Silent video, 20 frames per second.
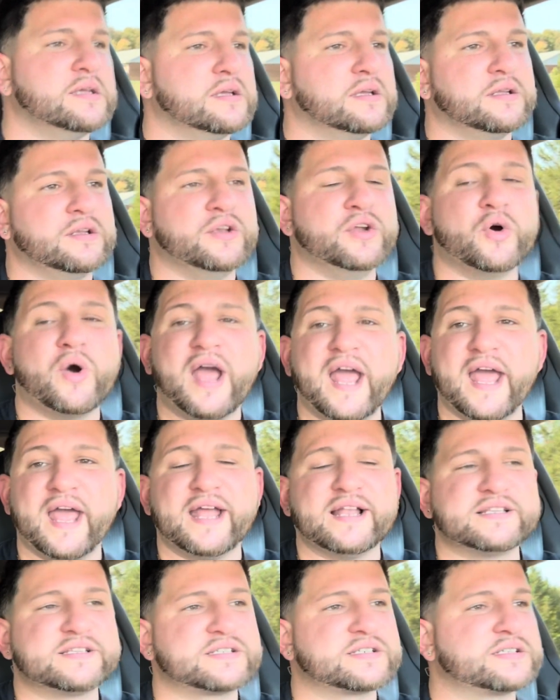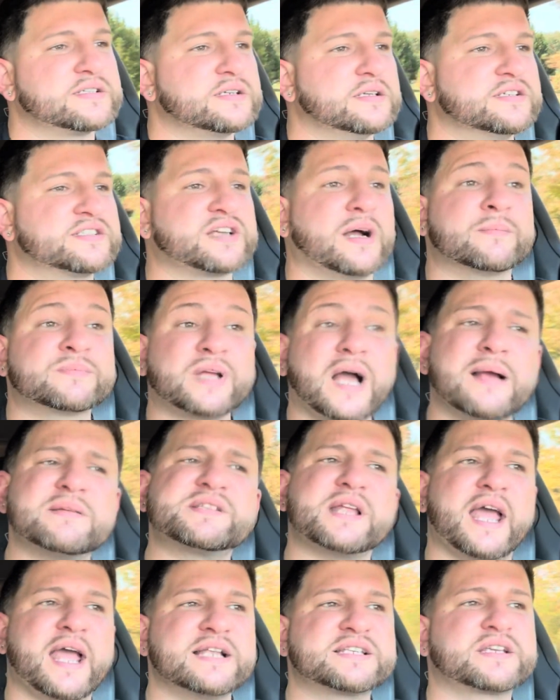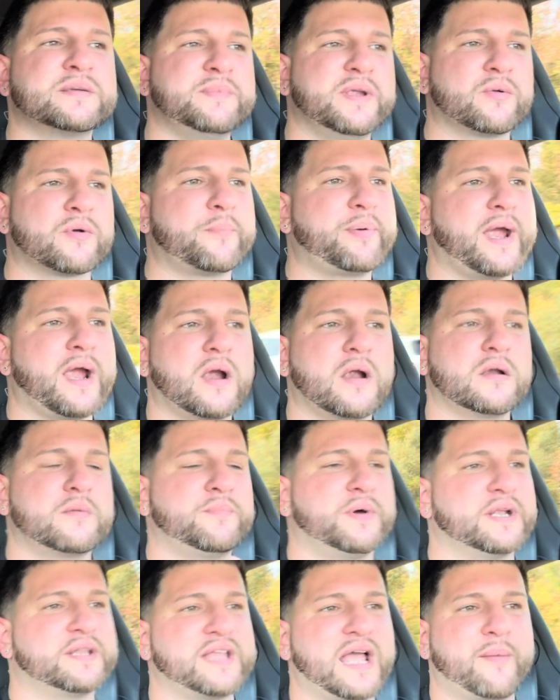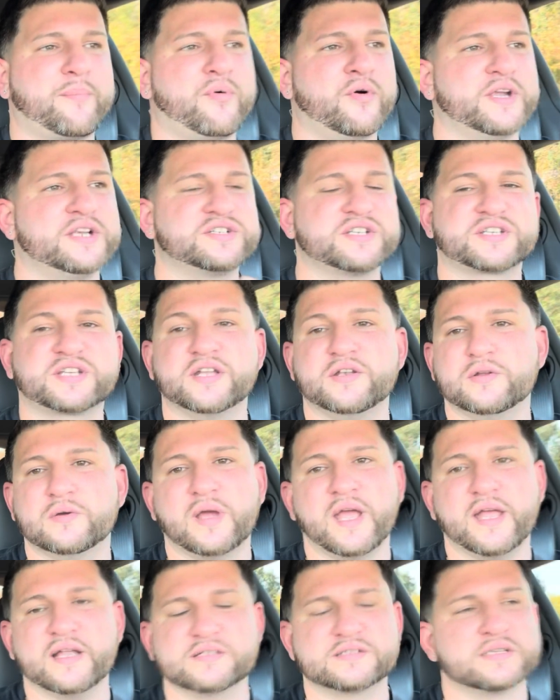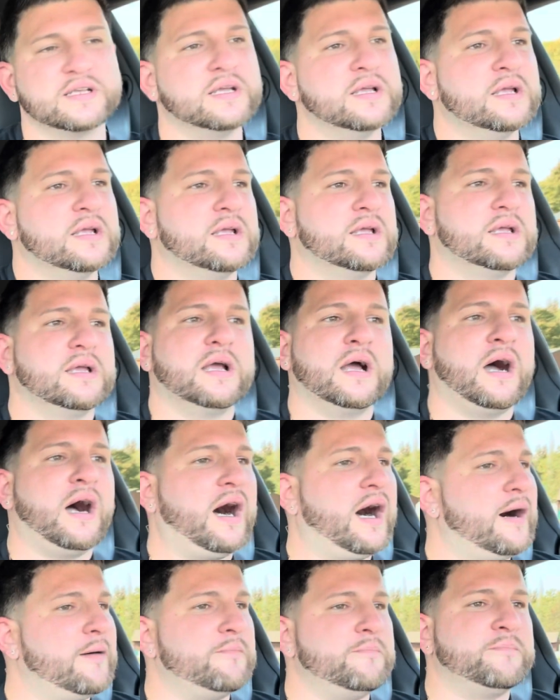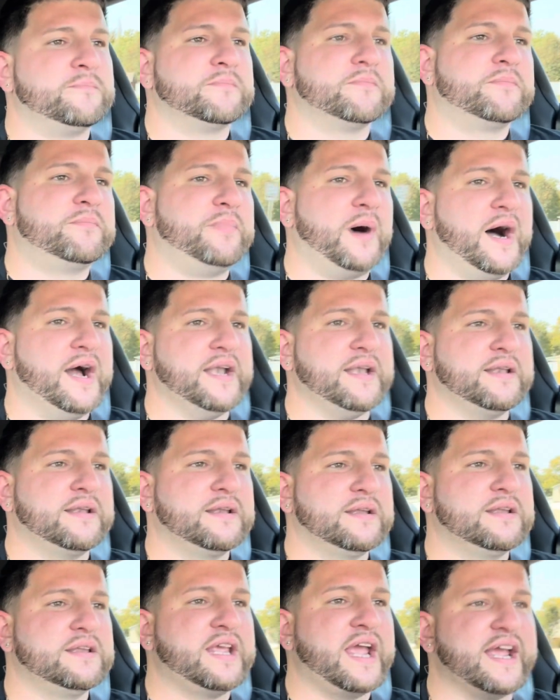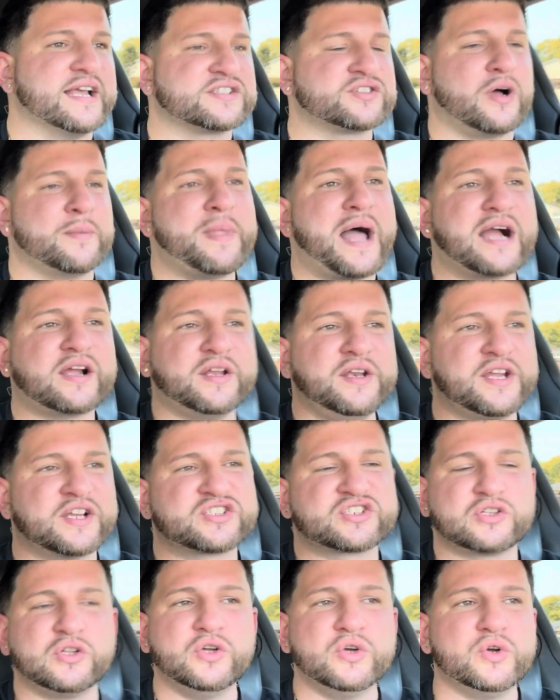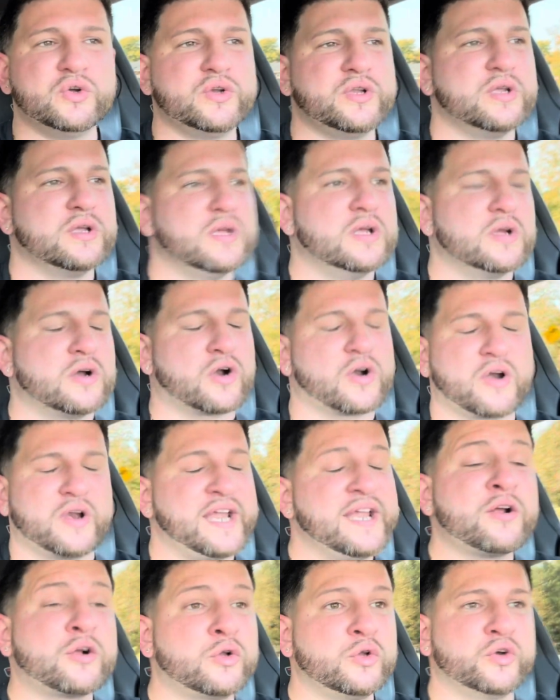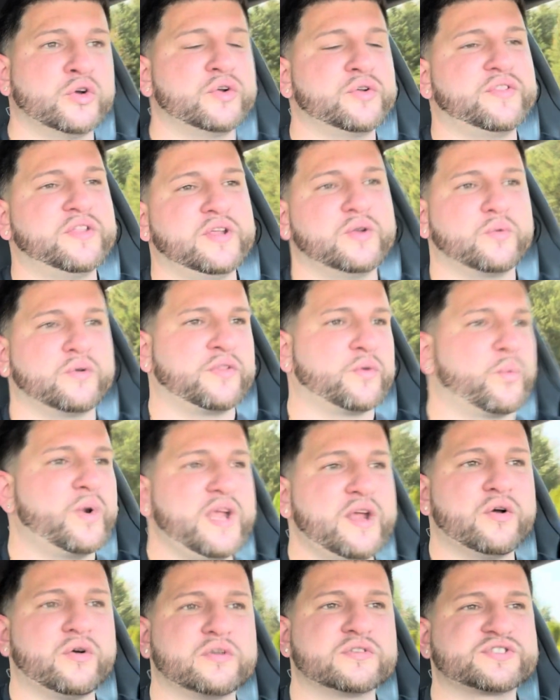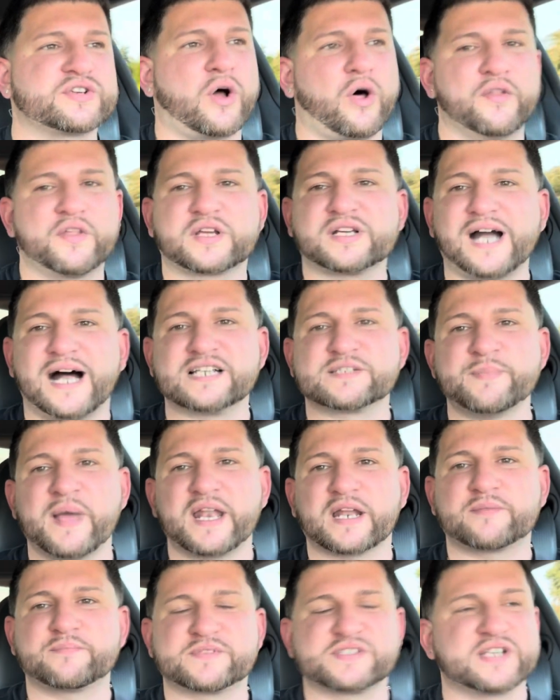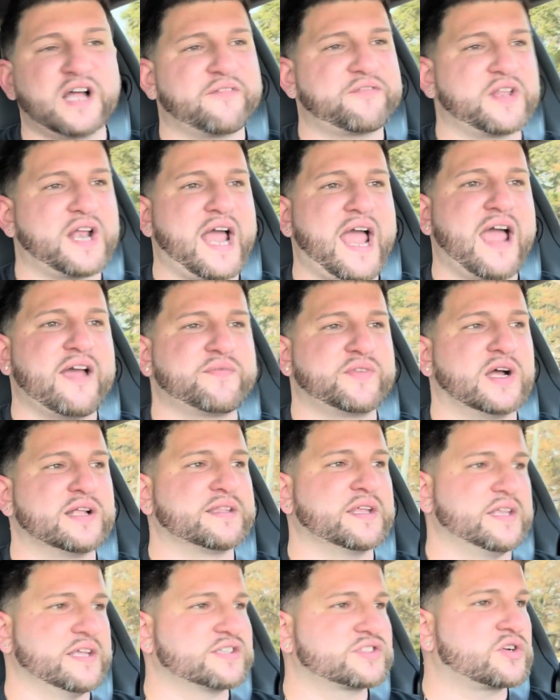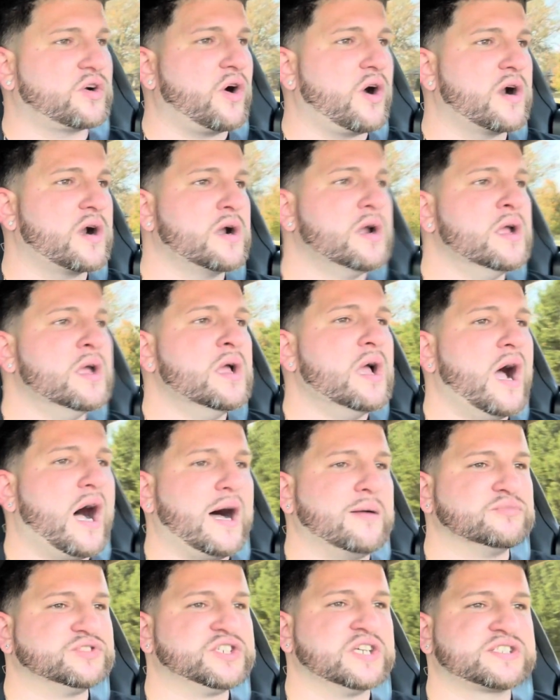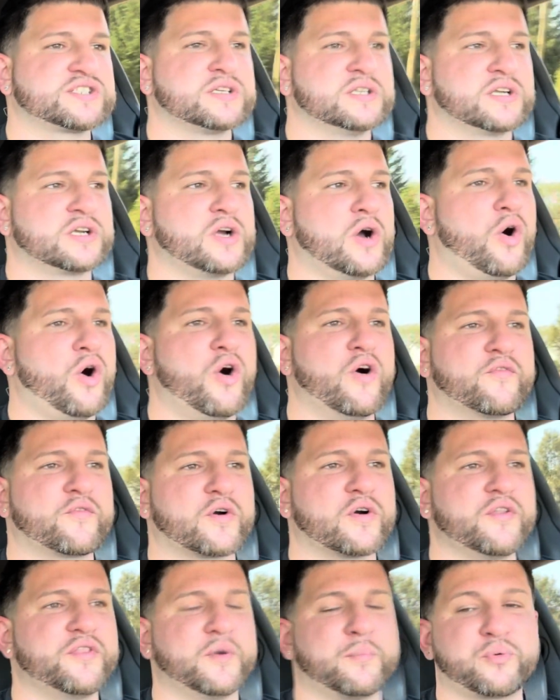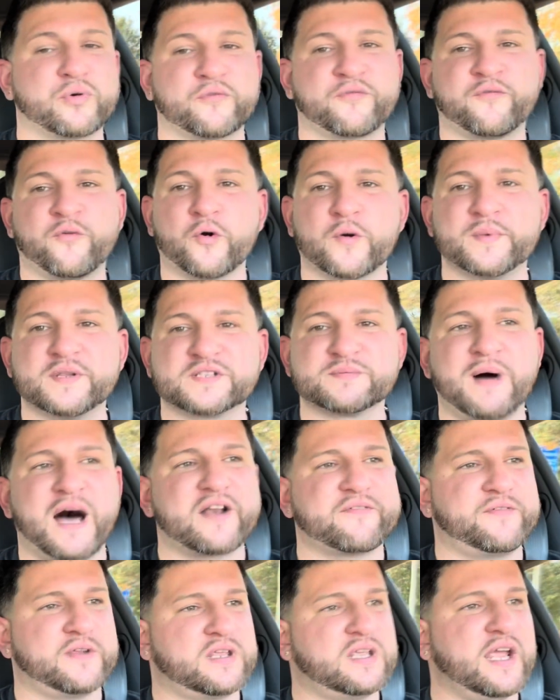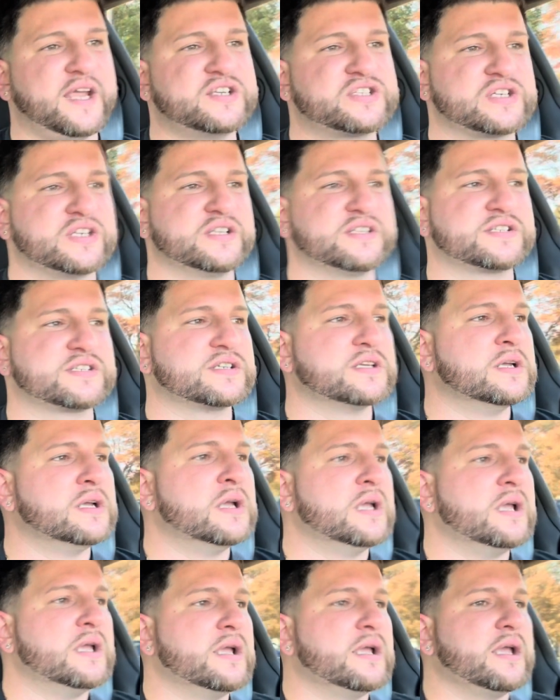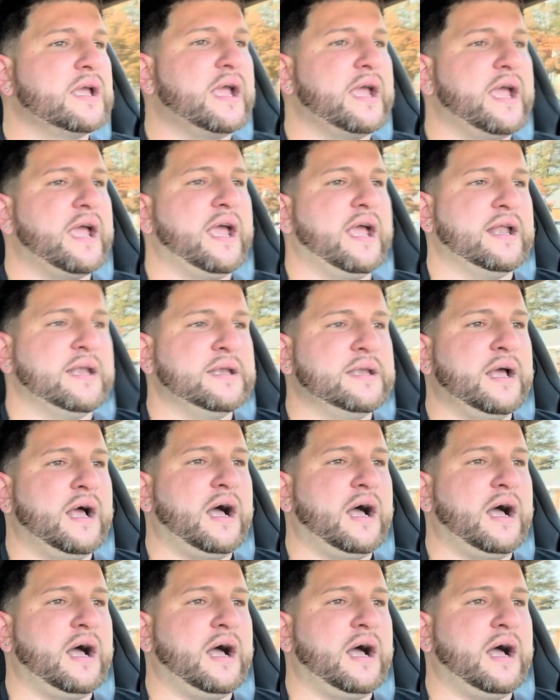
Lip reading: new heads. Sometimes the heads can be repaired, but at that point, just get new heads. But yeah, so I'm not going to exclude or include the wheels, all the cosmetic stuff that I have done to this car. I'm just going to go over the performance modifications and